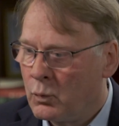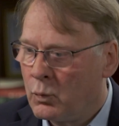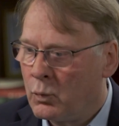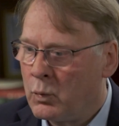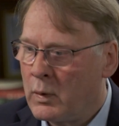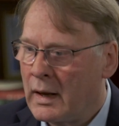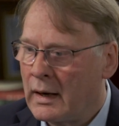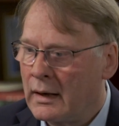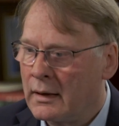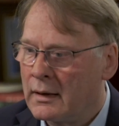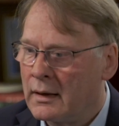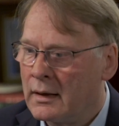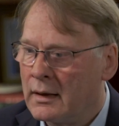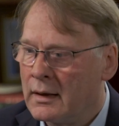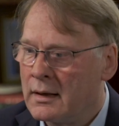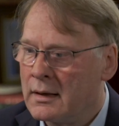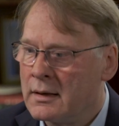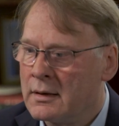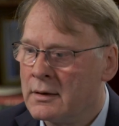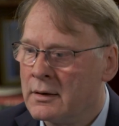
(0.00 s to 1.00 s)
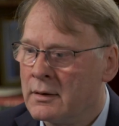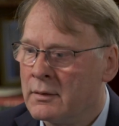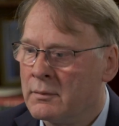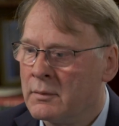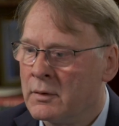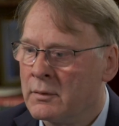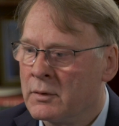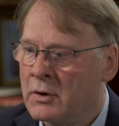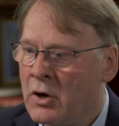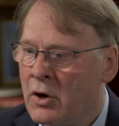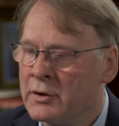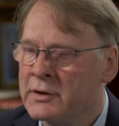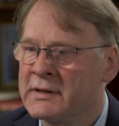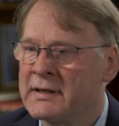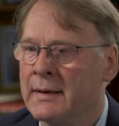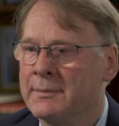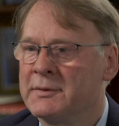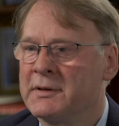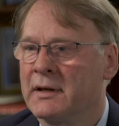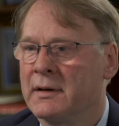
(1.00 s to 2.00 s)
Well,
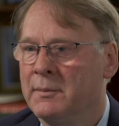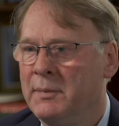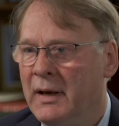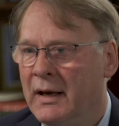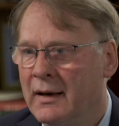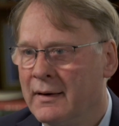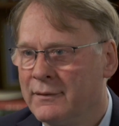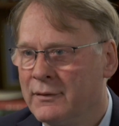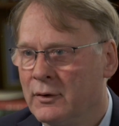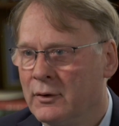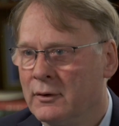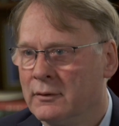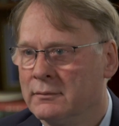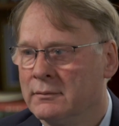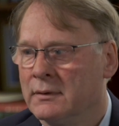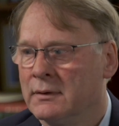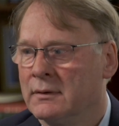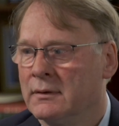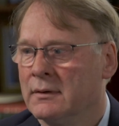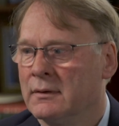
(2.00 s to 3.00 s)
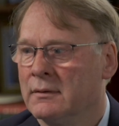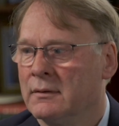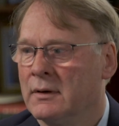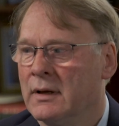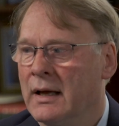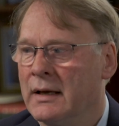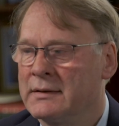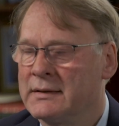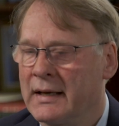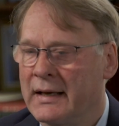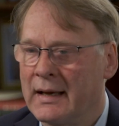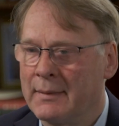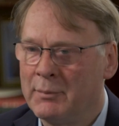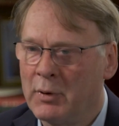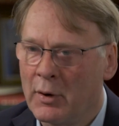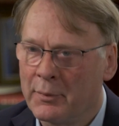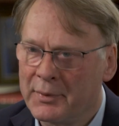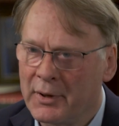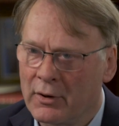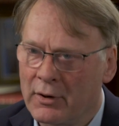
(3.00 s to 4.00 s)
concepts that are powerful, as they get
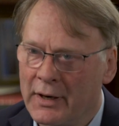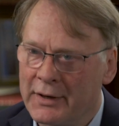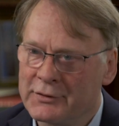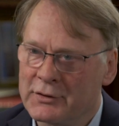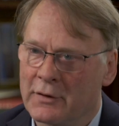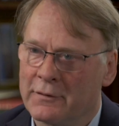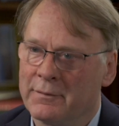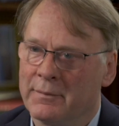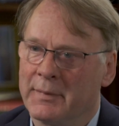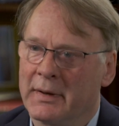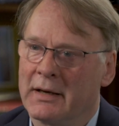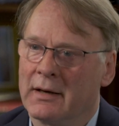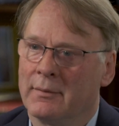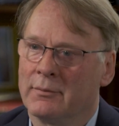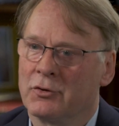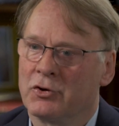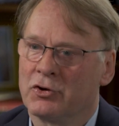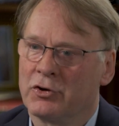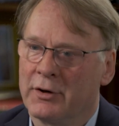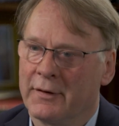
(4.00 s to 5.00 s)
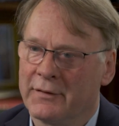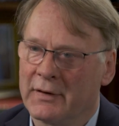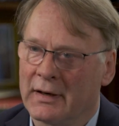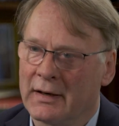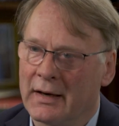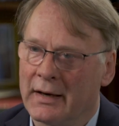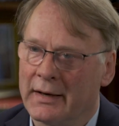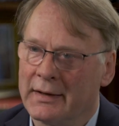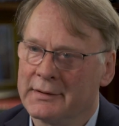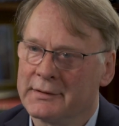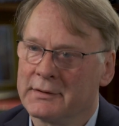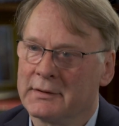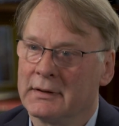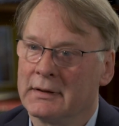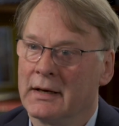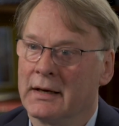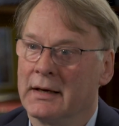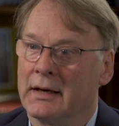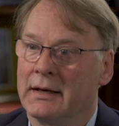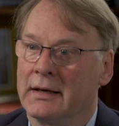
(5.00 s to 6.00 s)
popularized, often become trivialized.
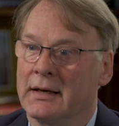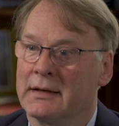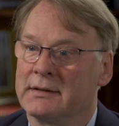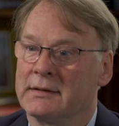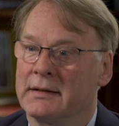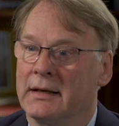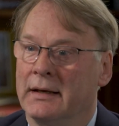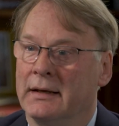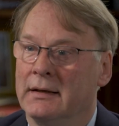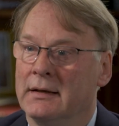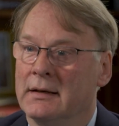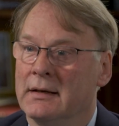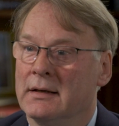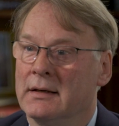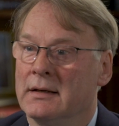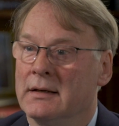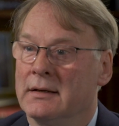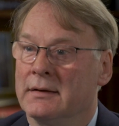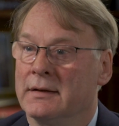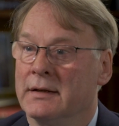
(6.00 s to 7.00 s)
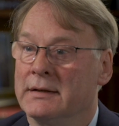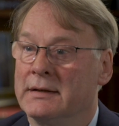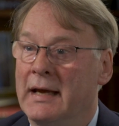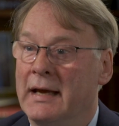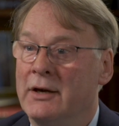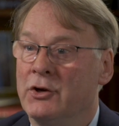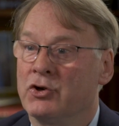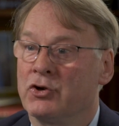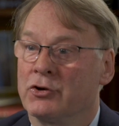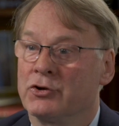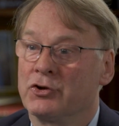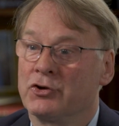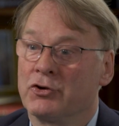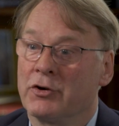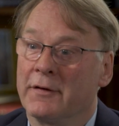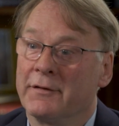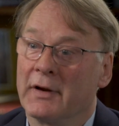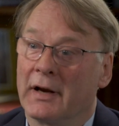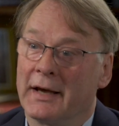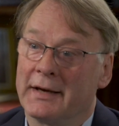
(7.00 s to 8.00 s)
And I guess the dangerous
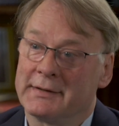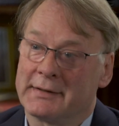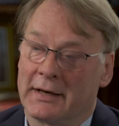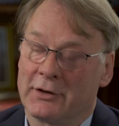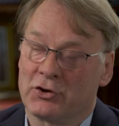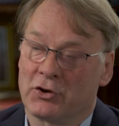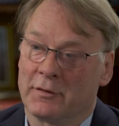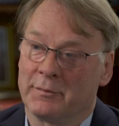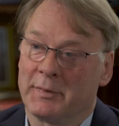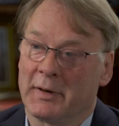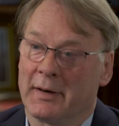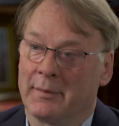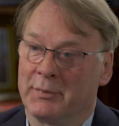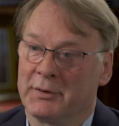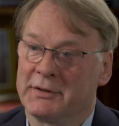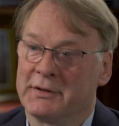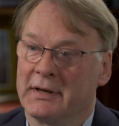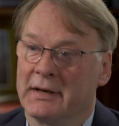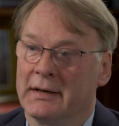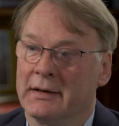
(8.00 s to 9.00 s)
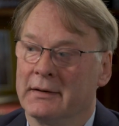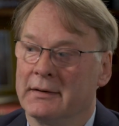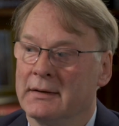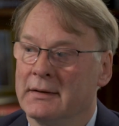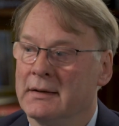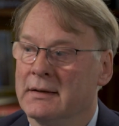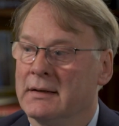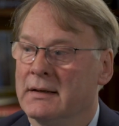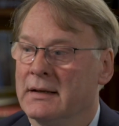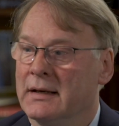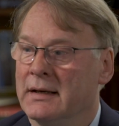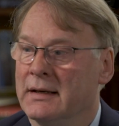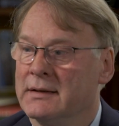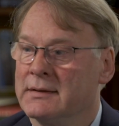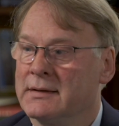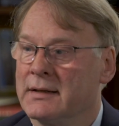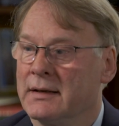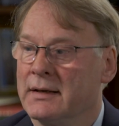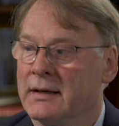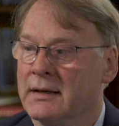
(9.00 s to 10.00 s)
trivialization of purpose here
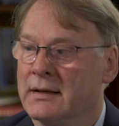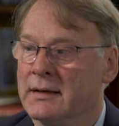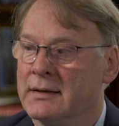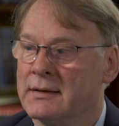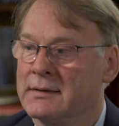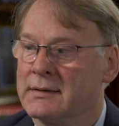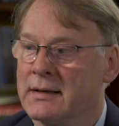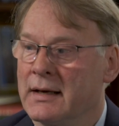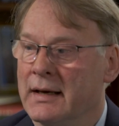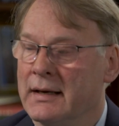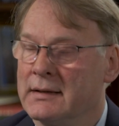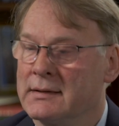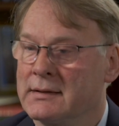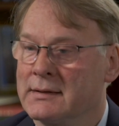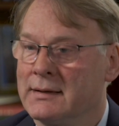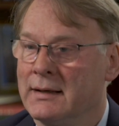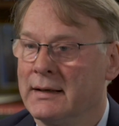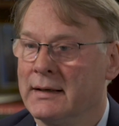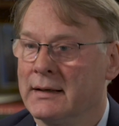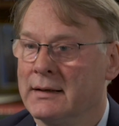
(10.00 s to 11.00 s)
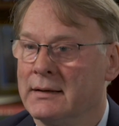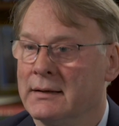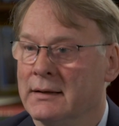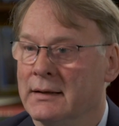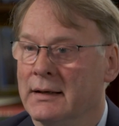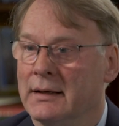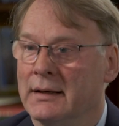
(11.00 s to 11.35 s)
is that it is a slick